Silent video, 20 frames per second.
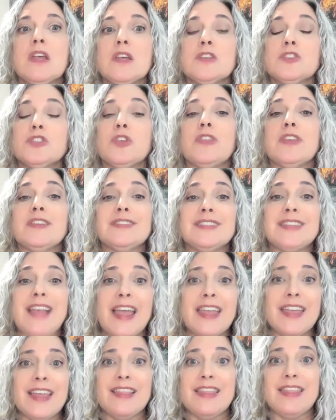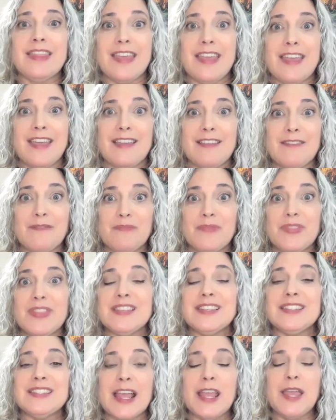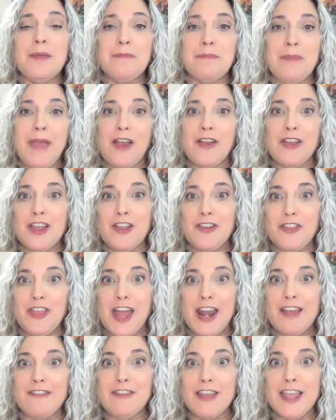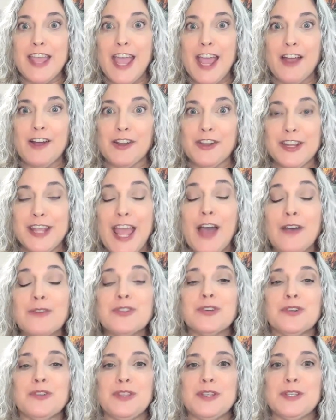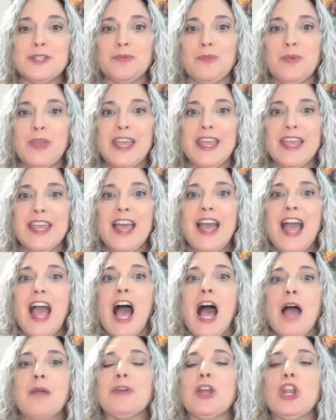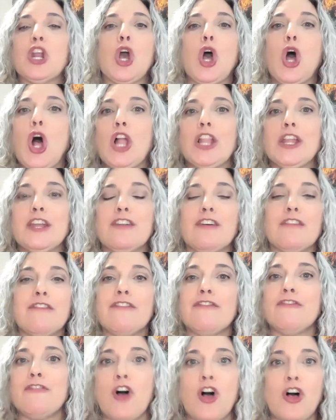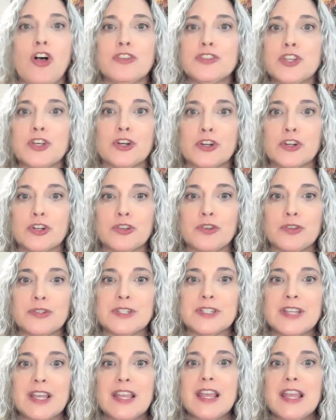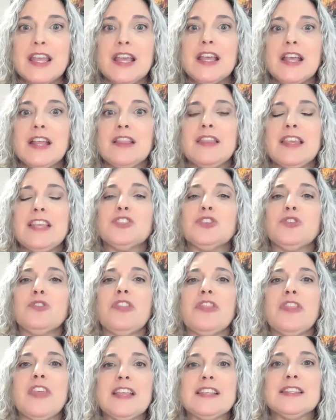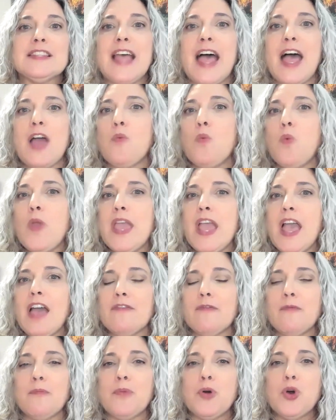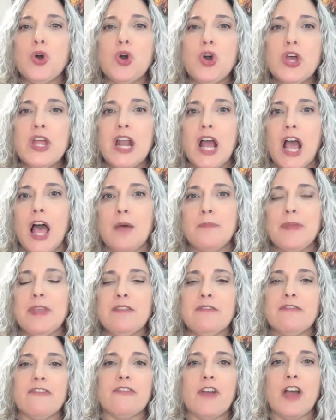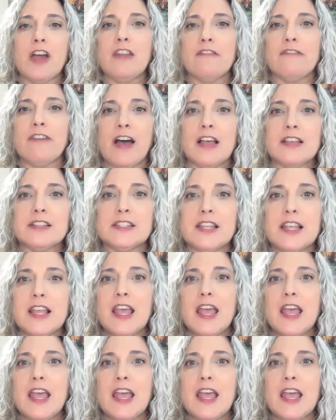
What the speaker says: So the second thing, the second barrier that I've encountered this week, I'm going to call it false hurdles. These are things that we have put up in front of us,